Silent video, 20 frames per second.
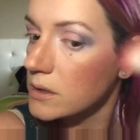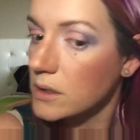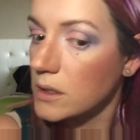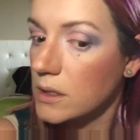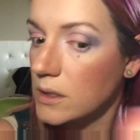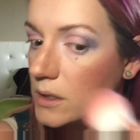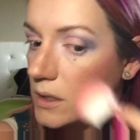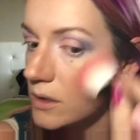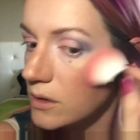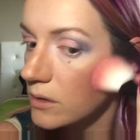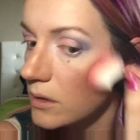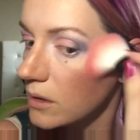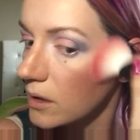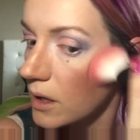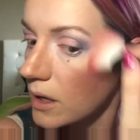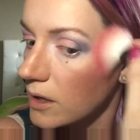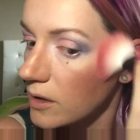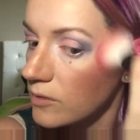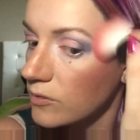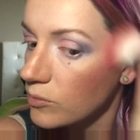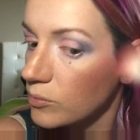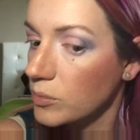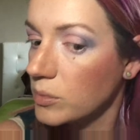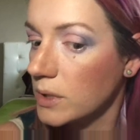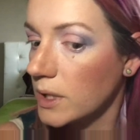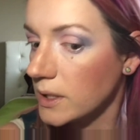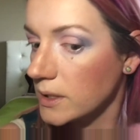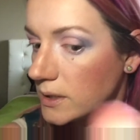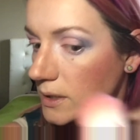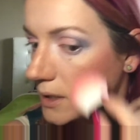and then you can kind of
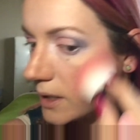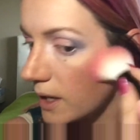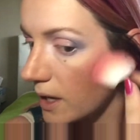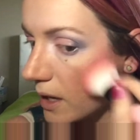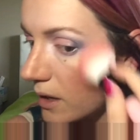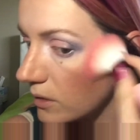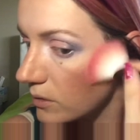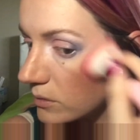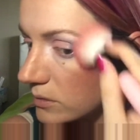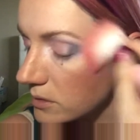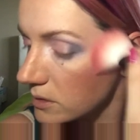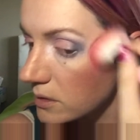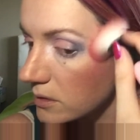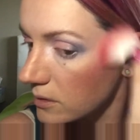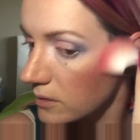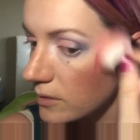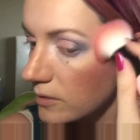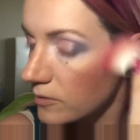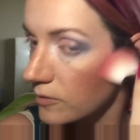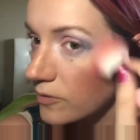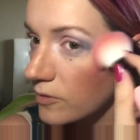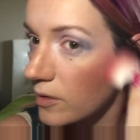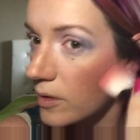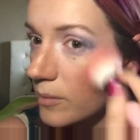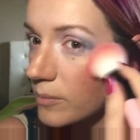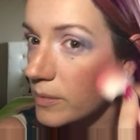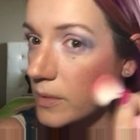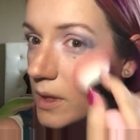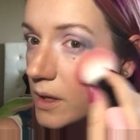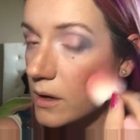blend it out
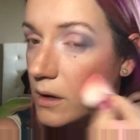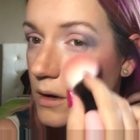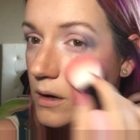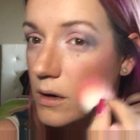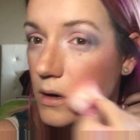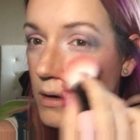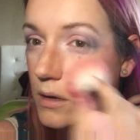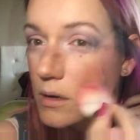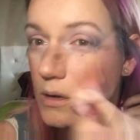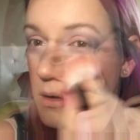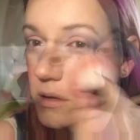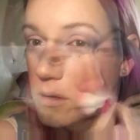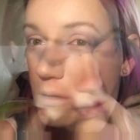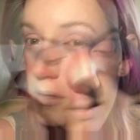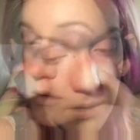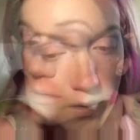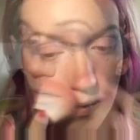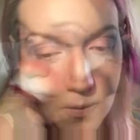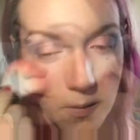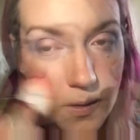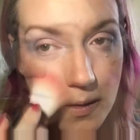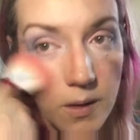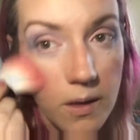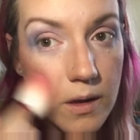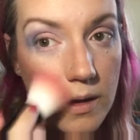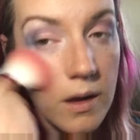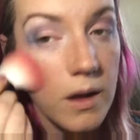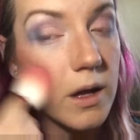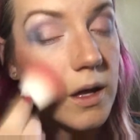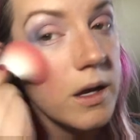from there.
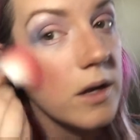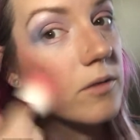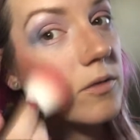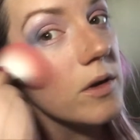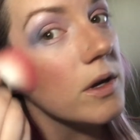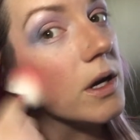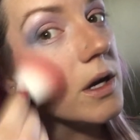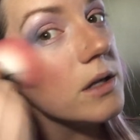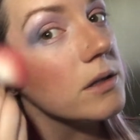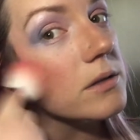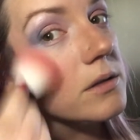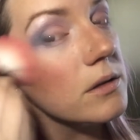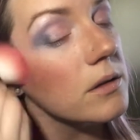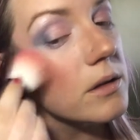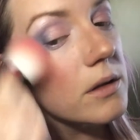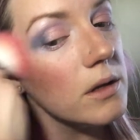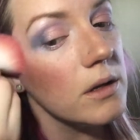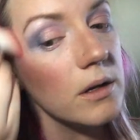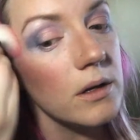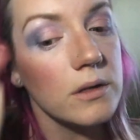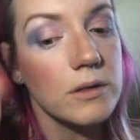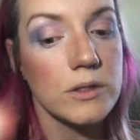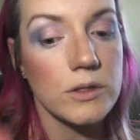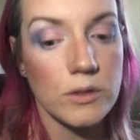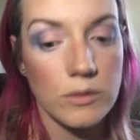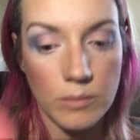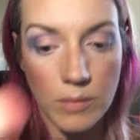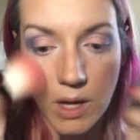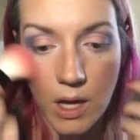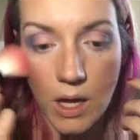And if it gets a little
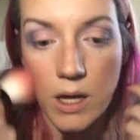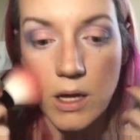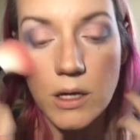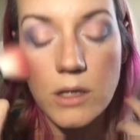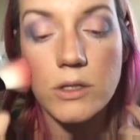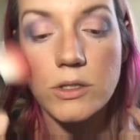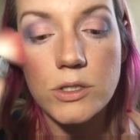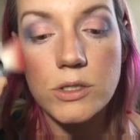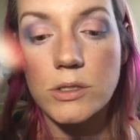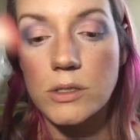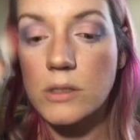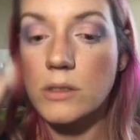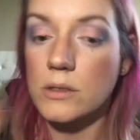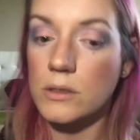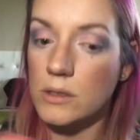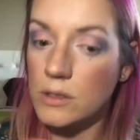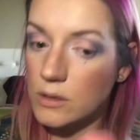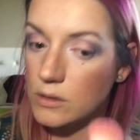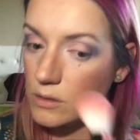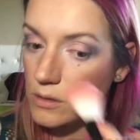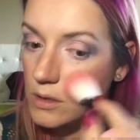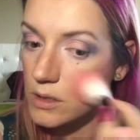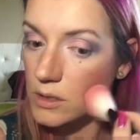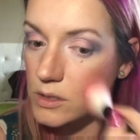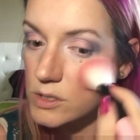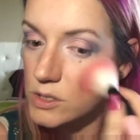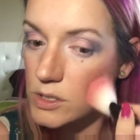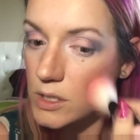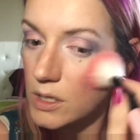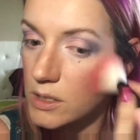too much, you
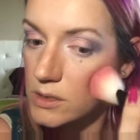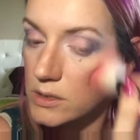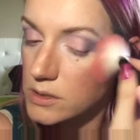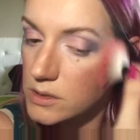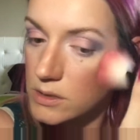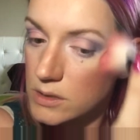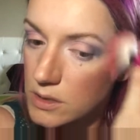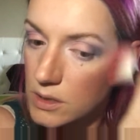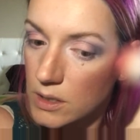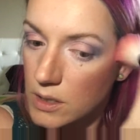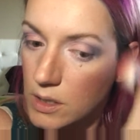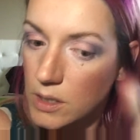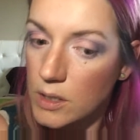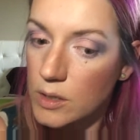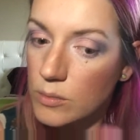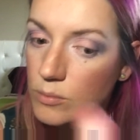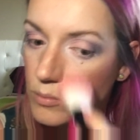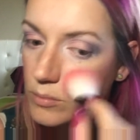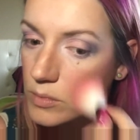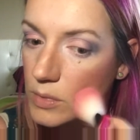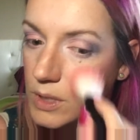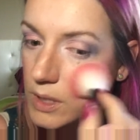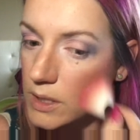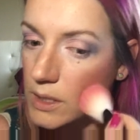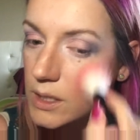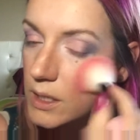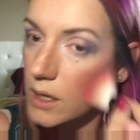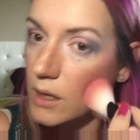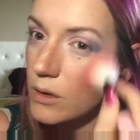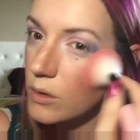can just blend
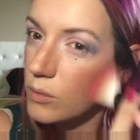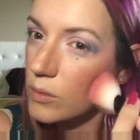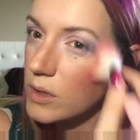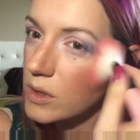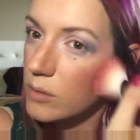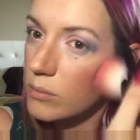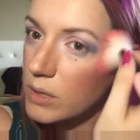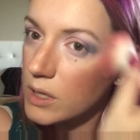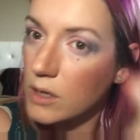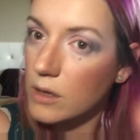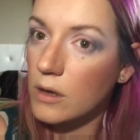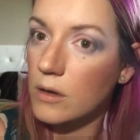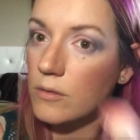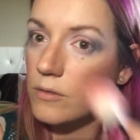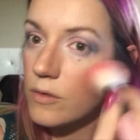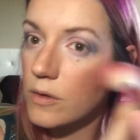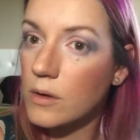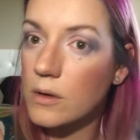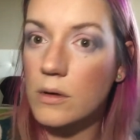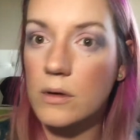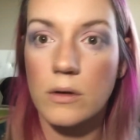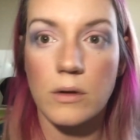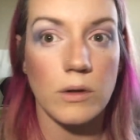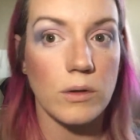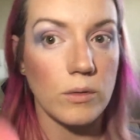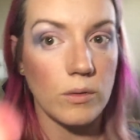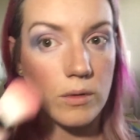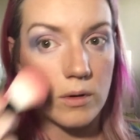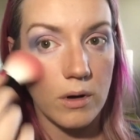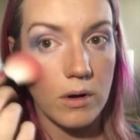it out with a bit of
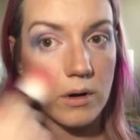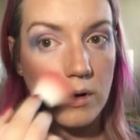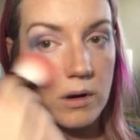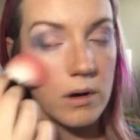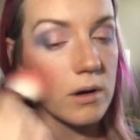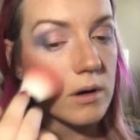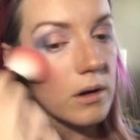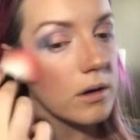your